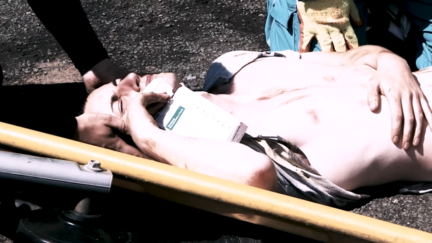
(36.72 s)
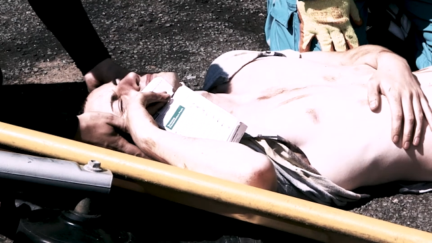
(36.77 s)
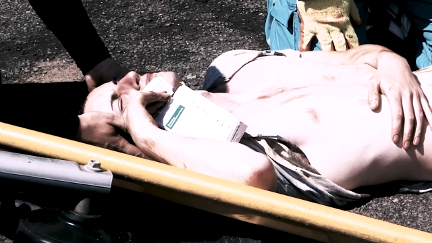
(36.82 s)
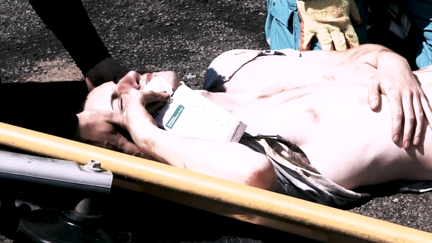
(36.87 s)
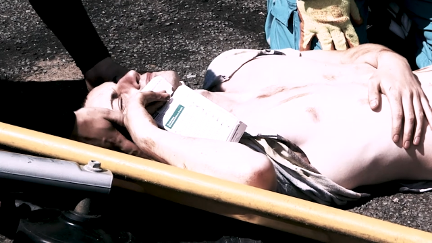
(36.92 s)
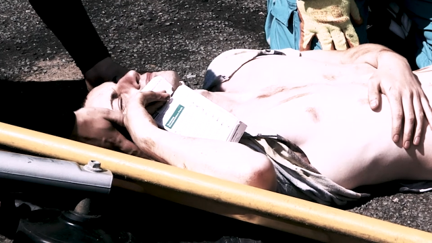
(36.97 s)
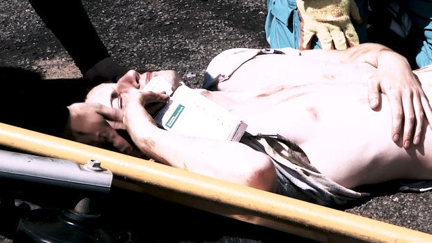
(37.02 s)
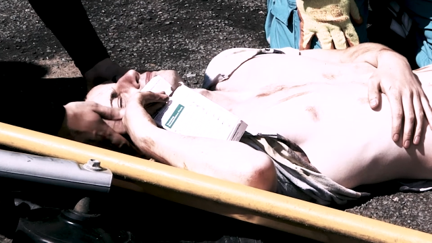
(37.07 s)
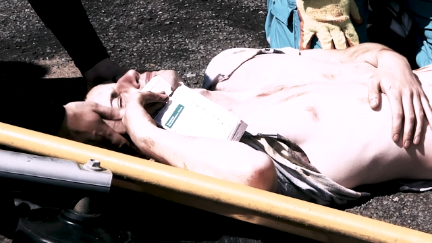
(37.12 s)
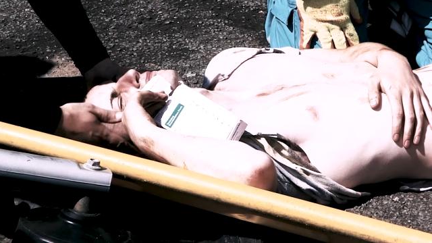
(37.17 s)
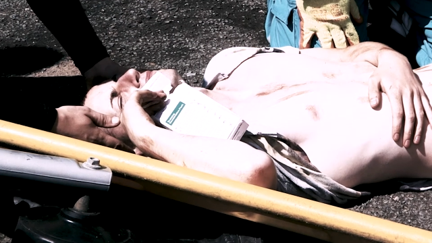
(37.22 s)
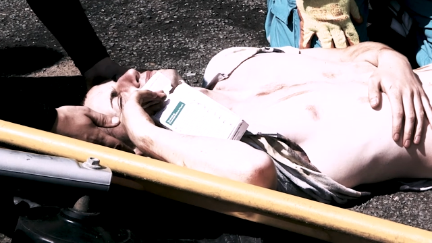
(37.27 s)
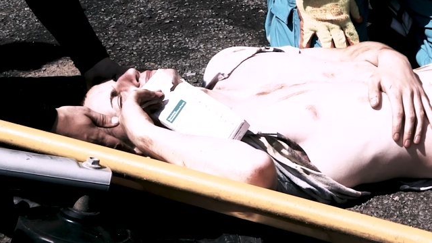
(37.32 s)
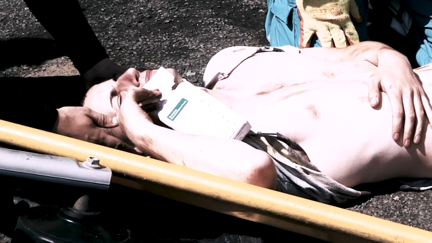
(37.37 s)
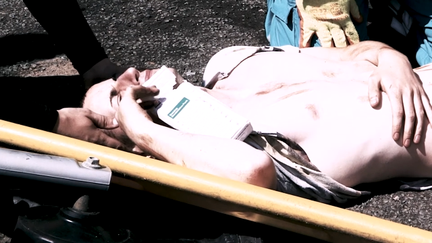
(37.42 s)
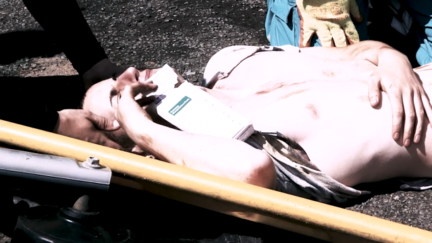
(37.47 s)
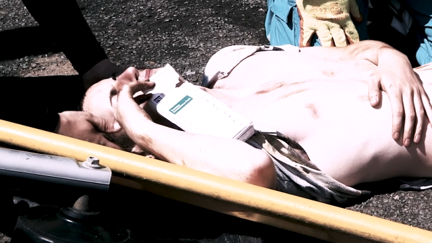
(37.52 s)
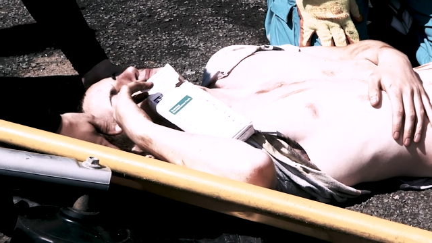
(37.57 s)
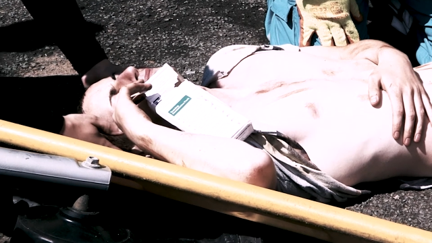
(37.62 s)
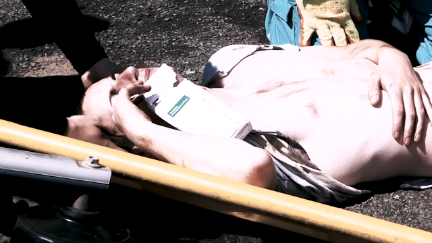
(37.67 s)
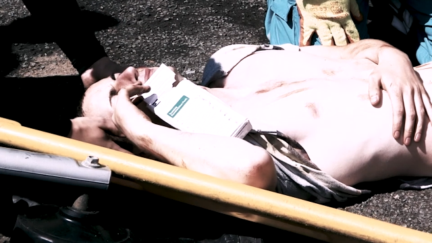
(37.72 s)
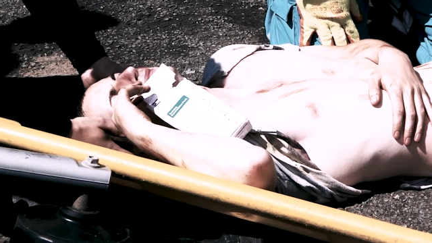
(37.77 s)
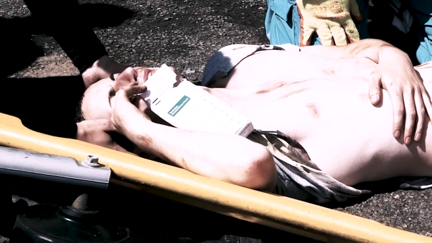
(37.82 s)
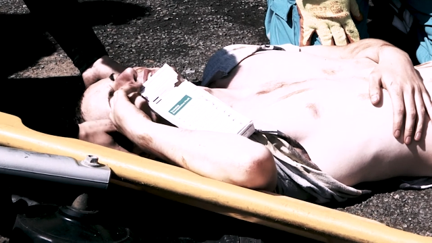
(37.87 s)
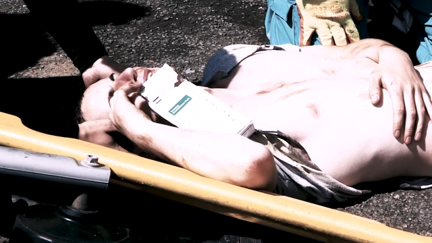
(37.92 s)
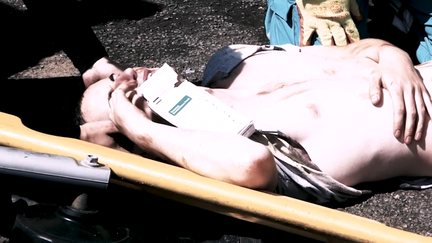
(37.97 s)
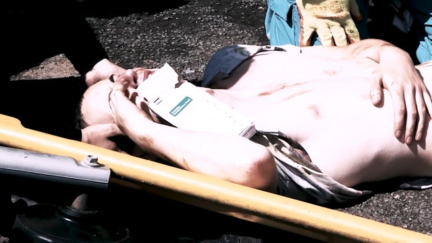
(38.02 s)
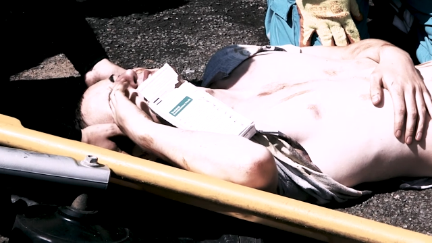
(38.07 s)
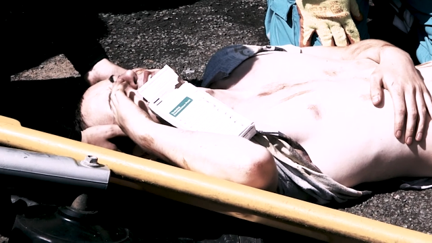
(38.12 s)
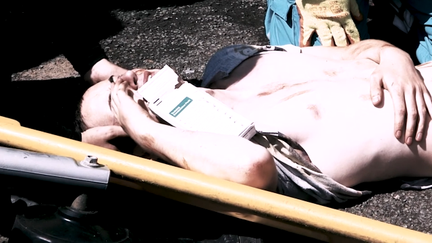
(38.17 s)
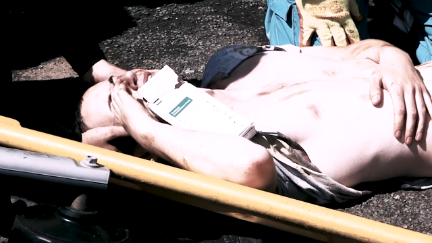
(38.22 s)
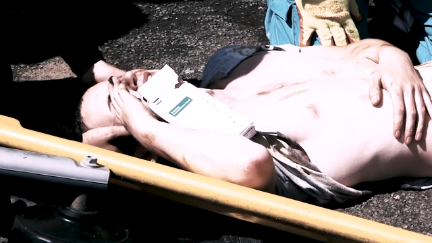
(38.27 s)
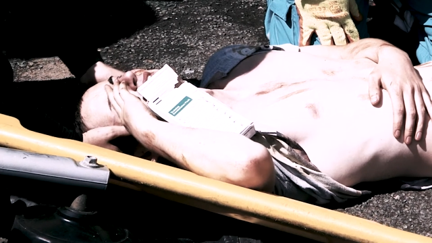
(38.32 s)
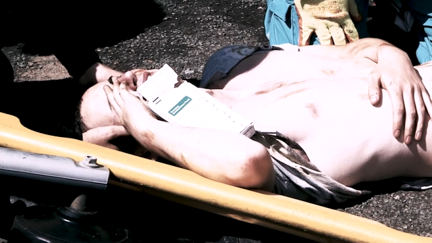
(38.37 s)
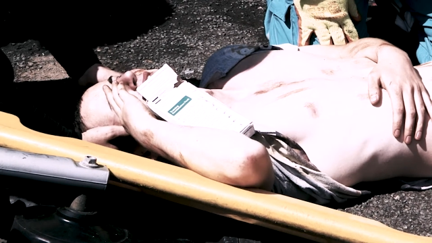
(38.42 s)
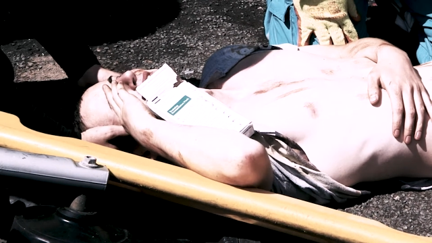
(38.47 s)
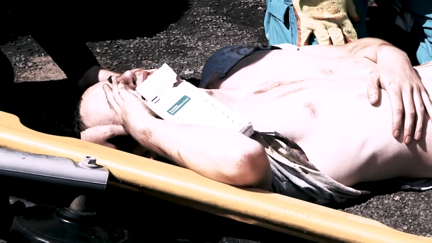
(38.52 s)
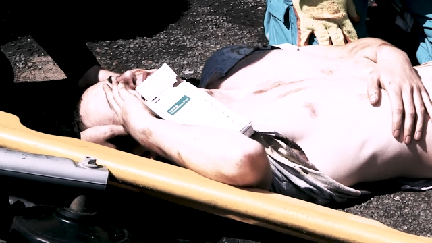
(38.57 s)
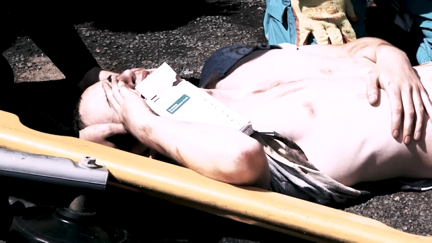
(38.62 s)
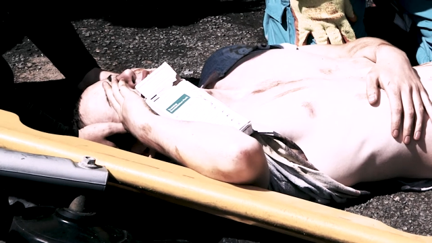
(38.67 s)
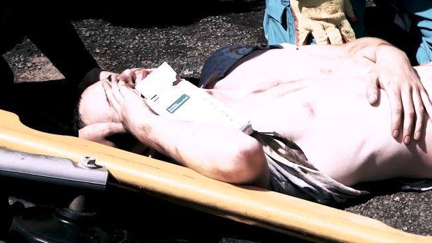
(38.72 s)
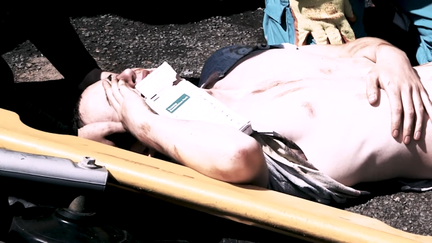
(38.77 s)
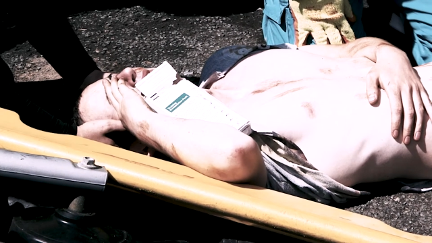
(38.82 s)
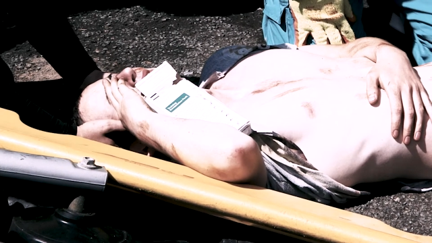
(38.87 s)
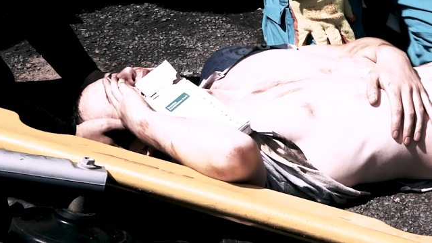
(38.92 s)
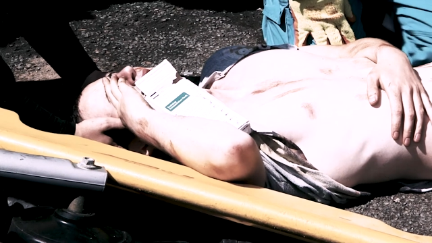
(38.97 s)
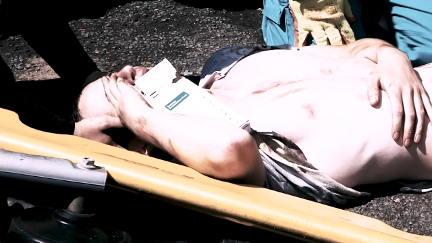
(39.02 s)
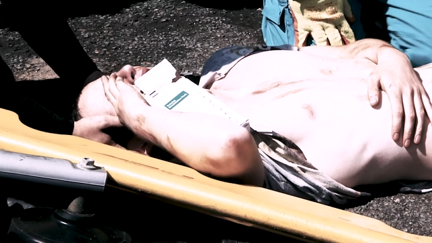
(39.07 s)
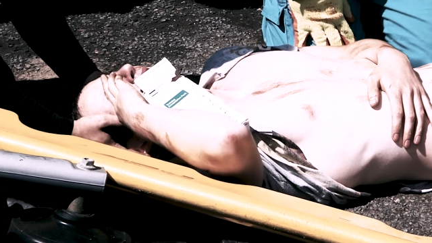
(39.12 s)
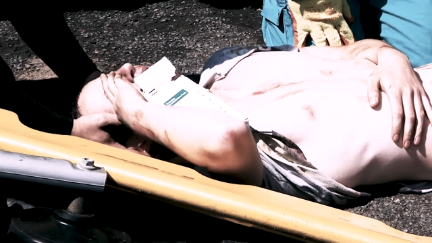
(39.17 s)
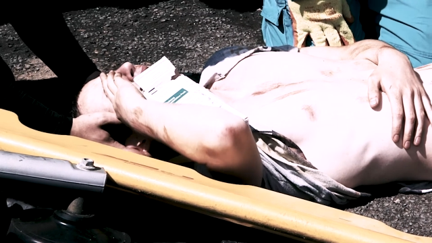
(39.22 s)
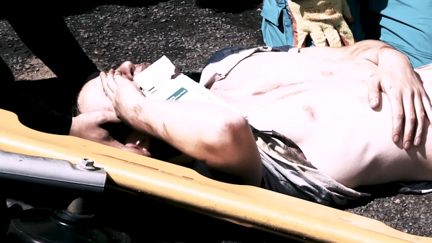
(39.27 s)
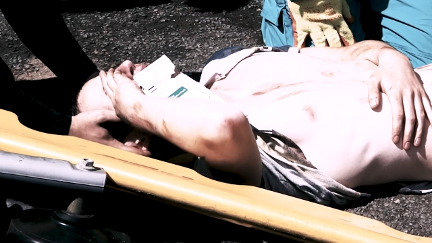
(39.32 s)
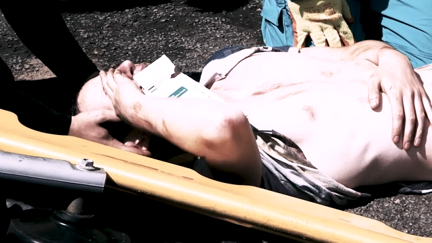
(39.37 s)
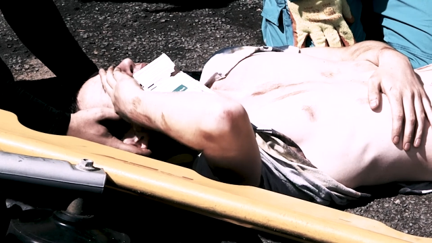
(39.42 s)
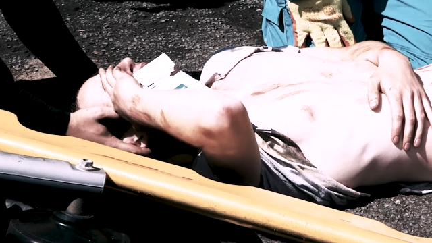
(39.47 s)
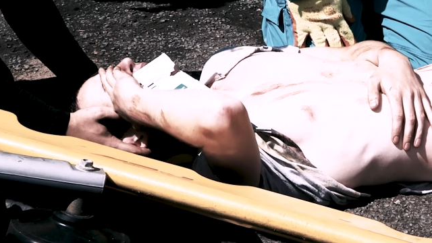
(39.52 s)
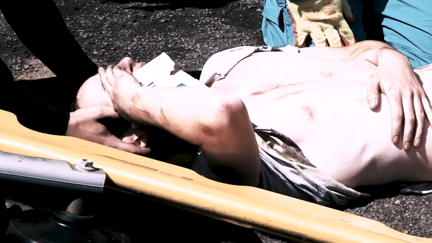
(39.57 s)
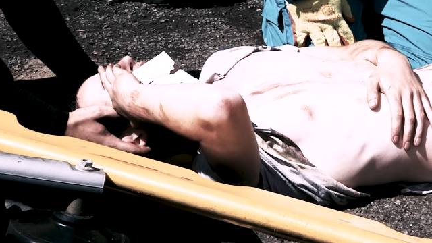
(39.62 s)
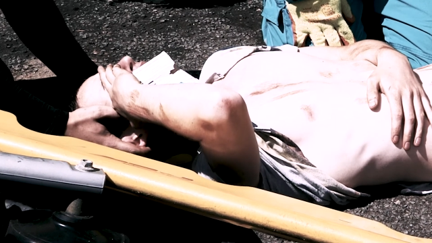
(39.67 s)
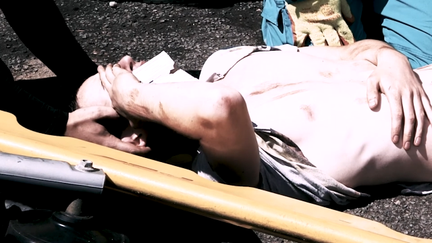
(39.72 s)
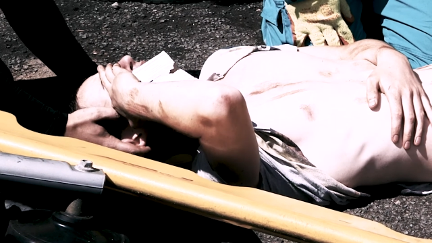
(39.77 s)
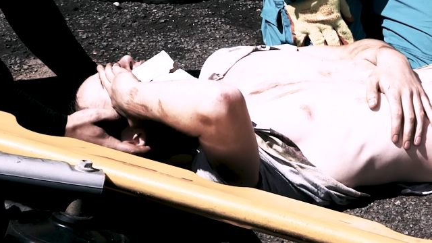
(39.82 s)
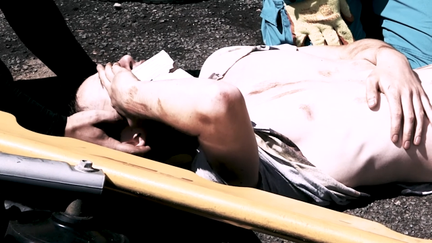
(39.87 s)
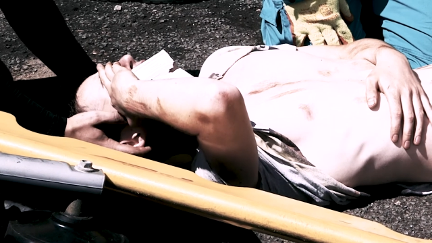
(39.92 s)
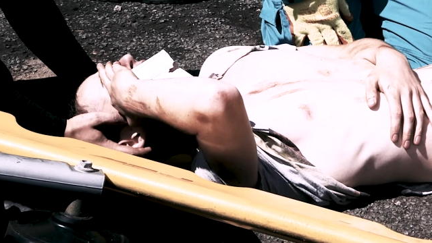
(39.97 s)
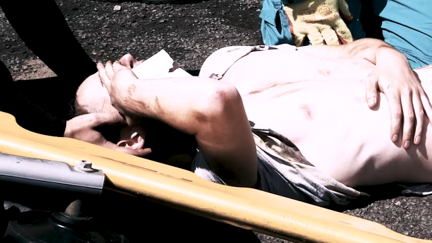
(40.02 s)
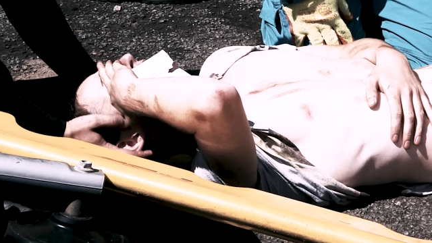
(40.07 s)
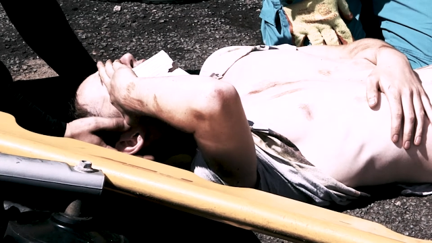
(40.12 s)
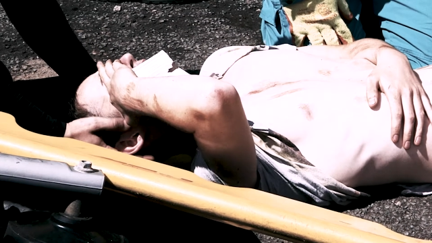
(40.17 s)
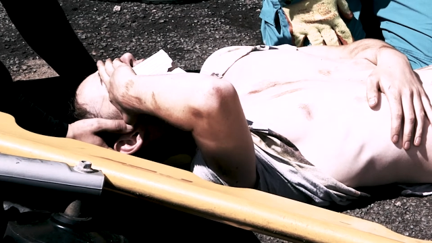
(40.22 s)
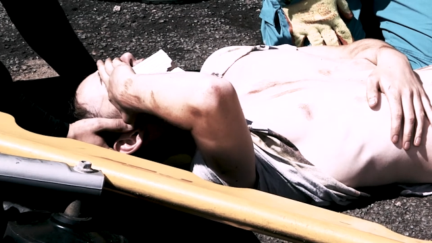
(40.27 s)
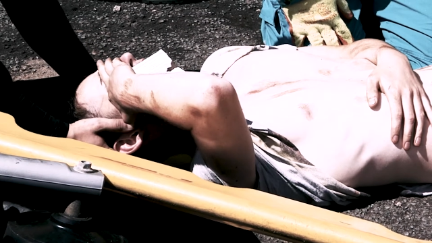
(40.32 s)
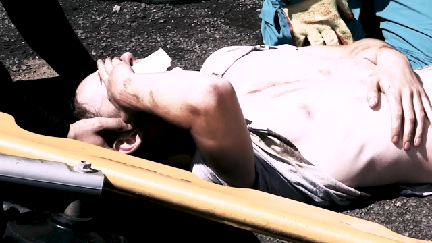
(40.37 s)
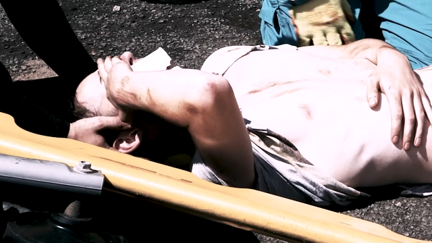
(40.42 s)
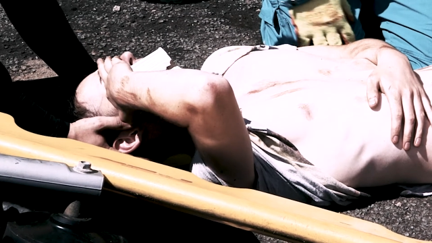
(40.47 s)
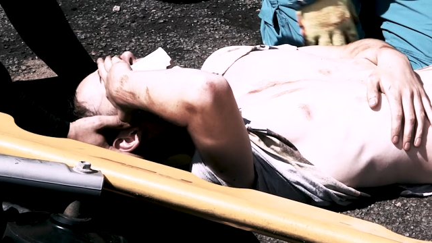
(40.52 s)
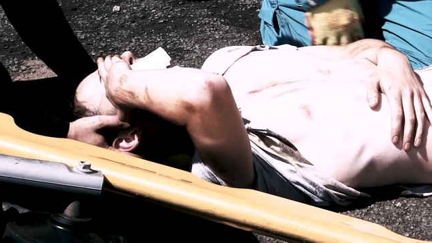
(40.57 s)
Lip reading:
Nobody's mouth can be seen.